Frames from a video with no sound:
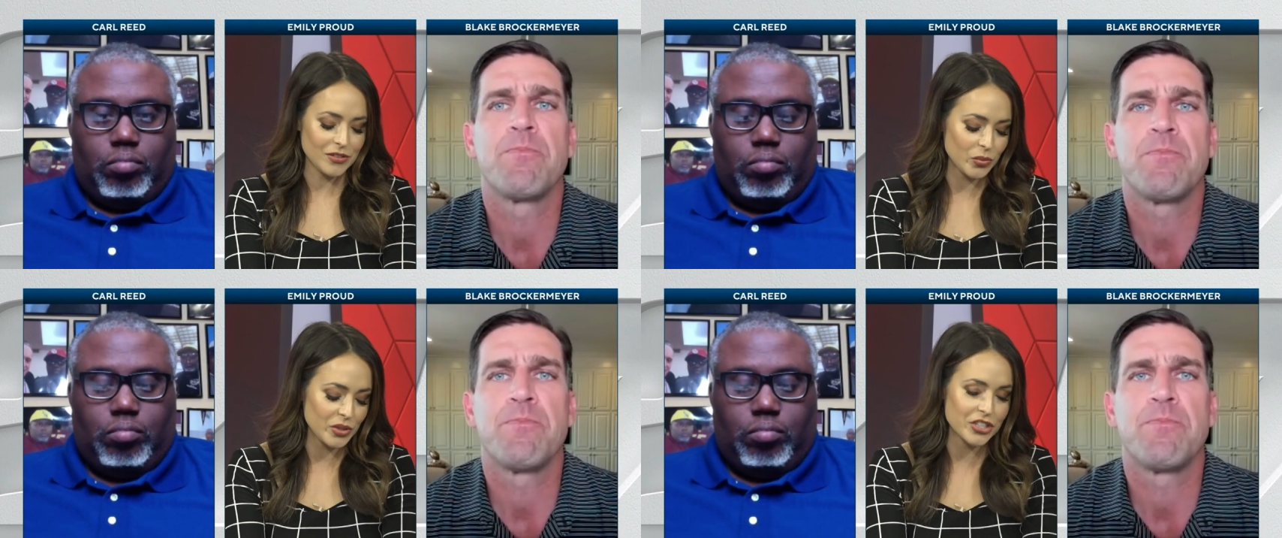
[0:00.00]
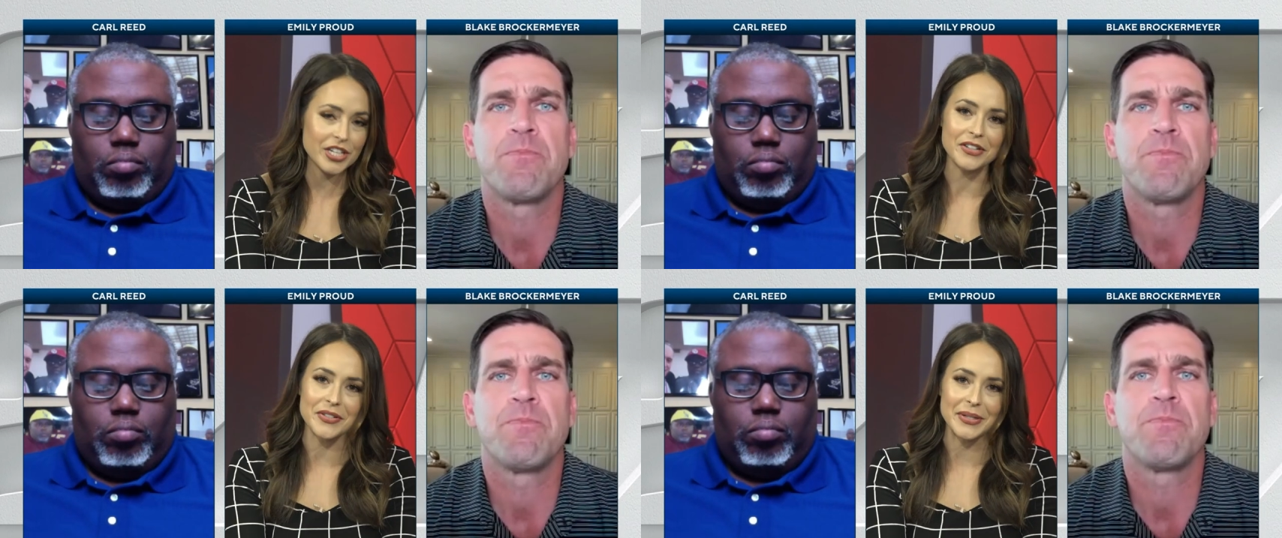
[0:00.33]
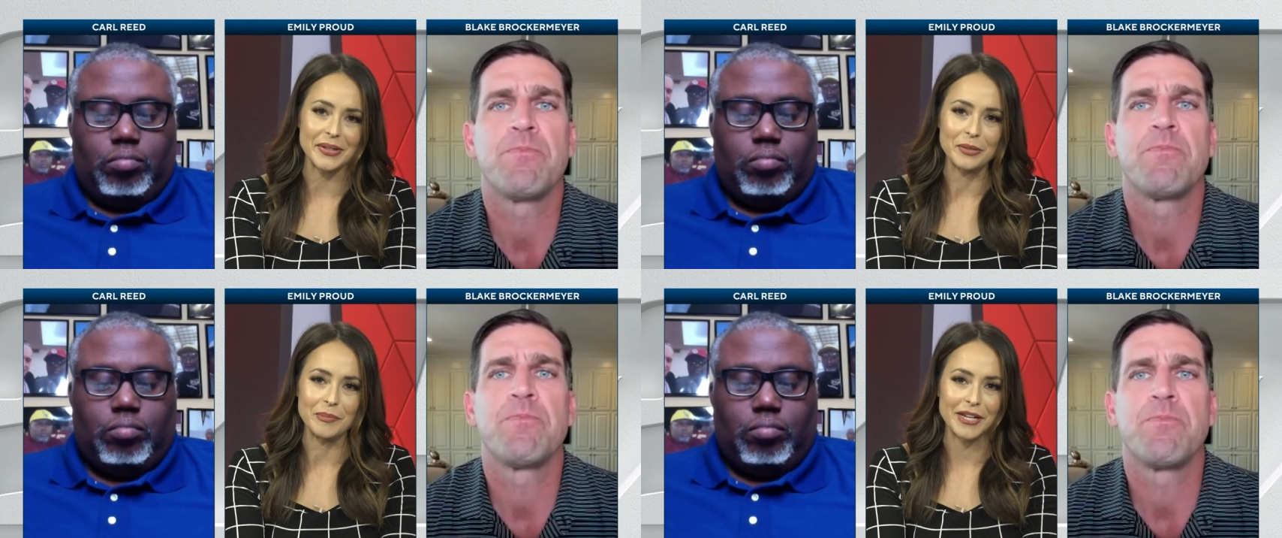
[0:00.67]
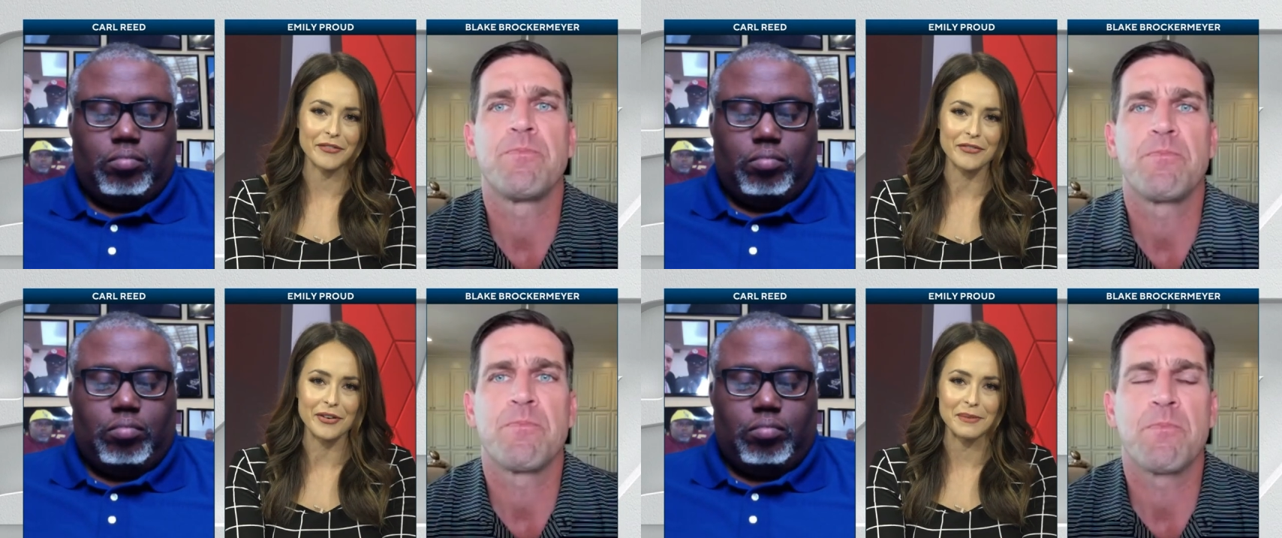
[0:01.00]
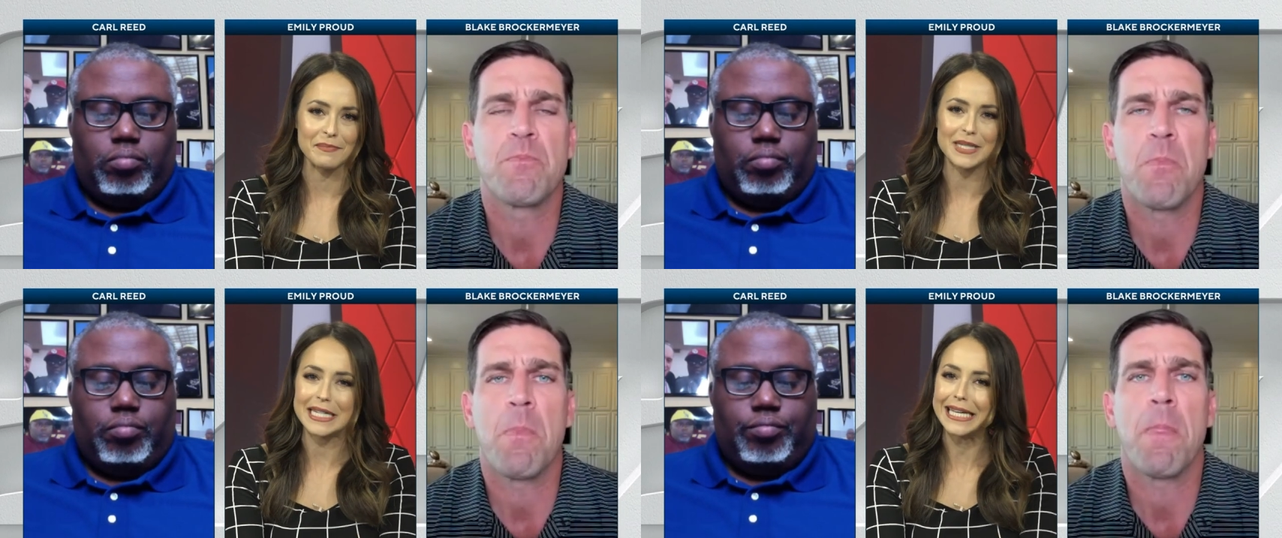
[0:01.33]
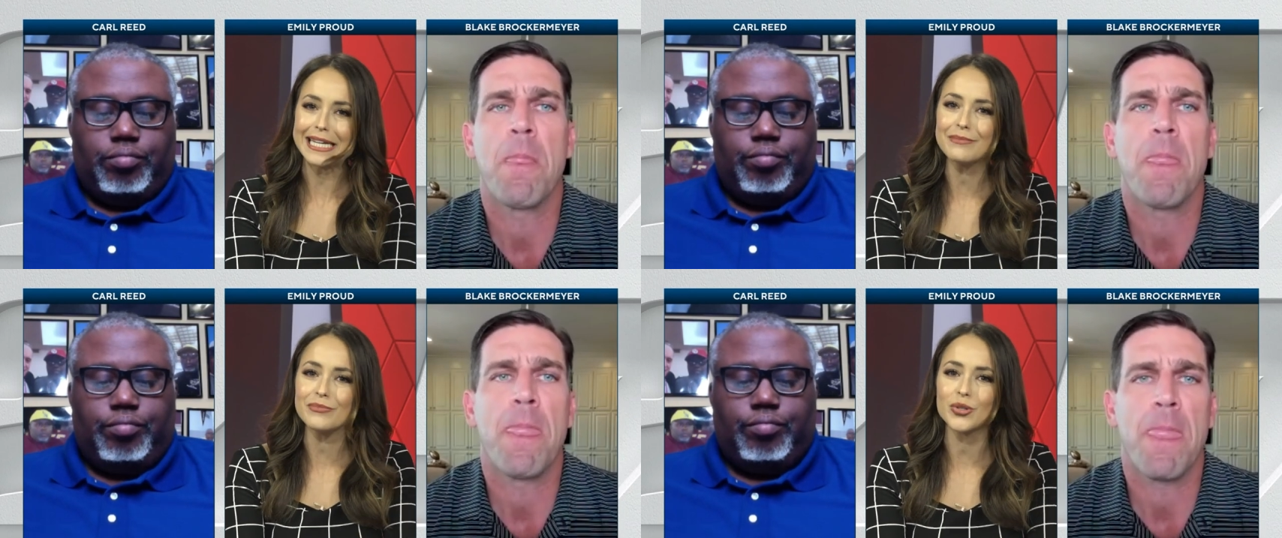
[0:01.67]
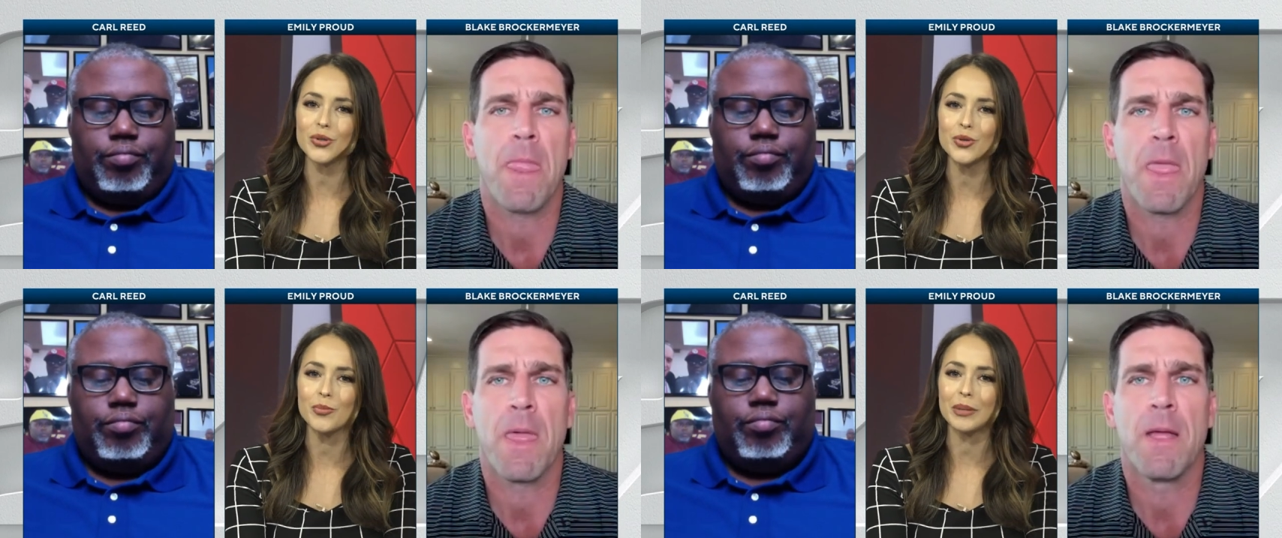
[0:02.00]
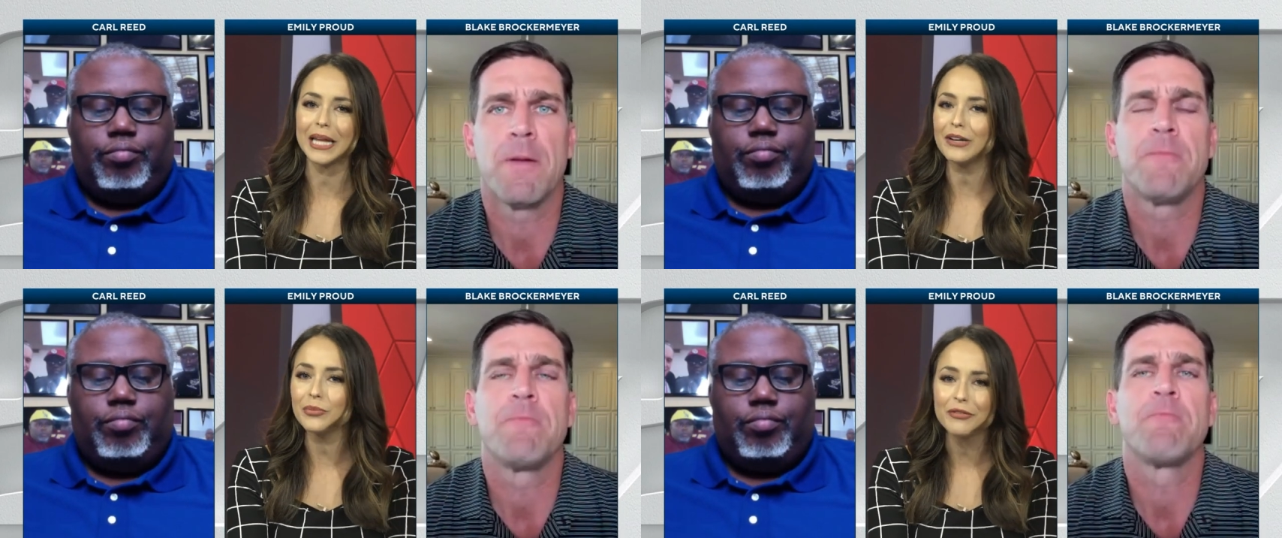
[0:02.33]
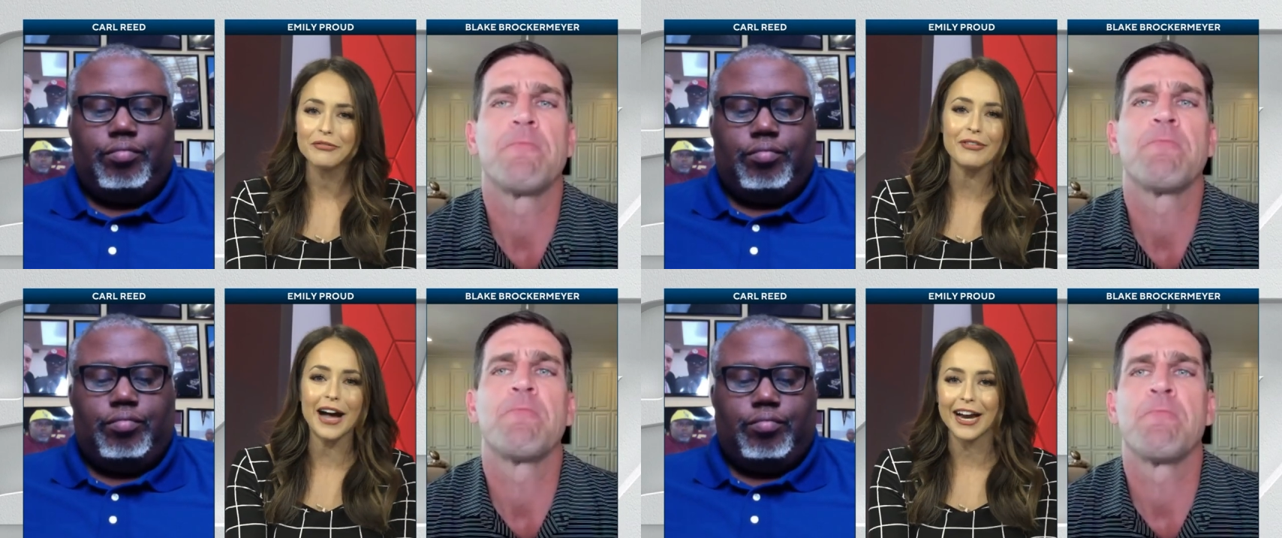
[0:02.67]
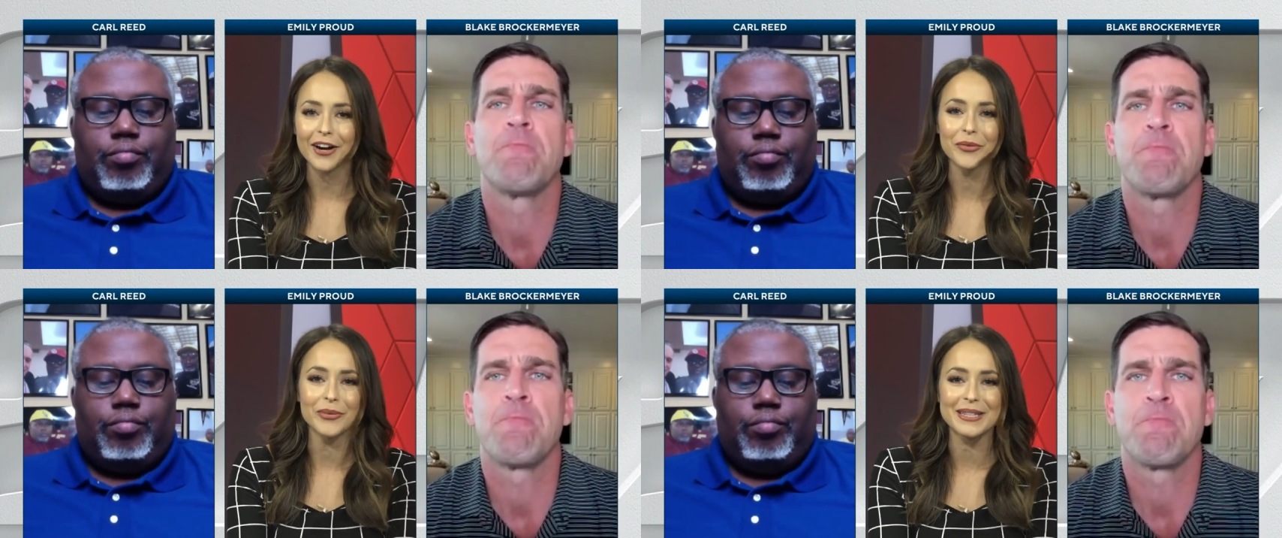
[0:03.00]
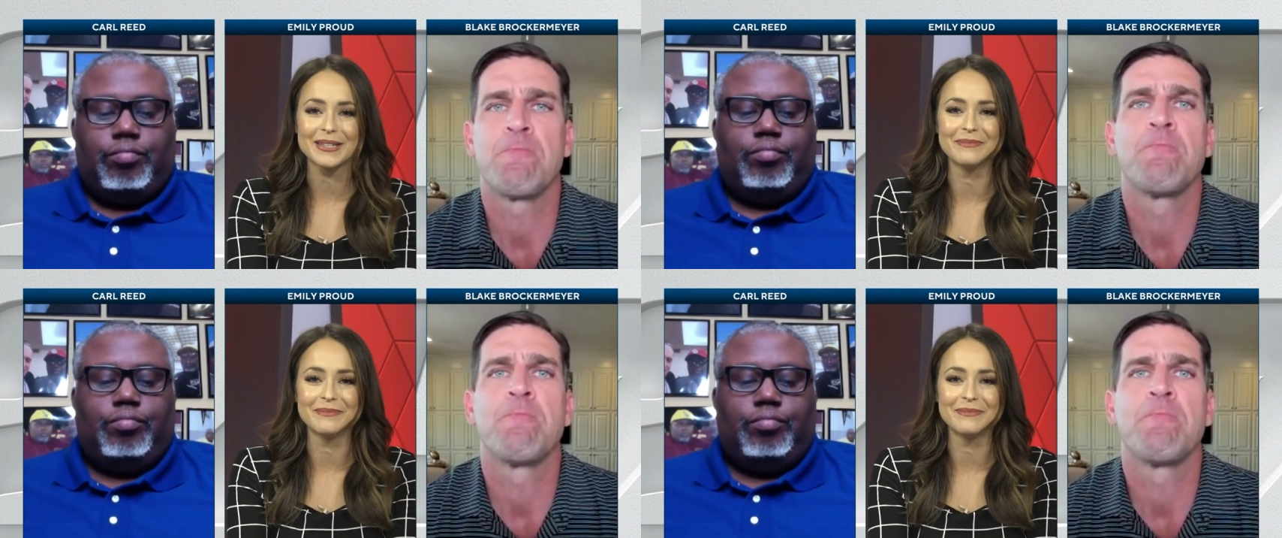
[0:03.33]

Speaker 1: switch gears a little bit from teams who played with fire with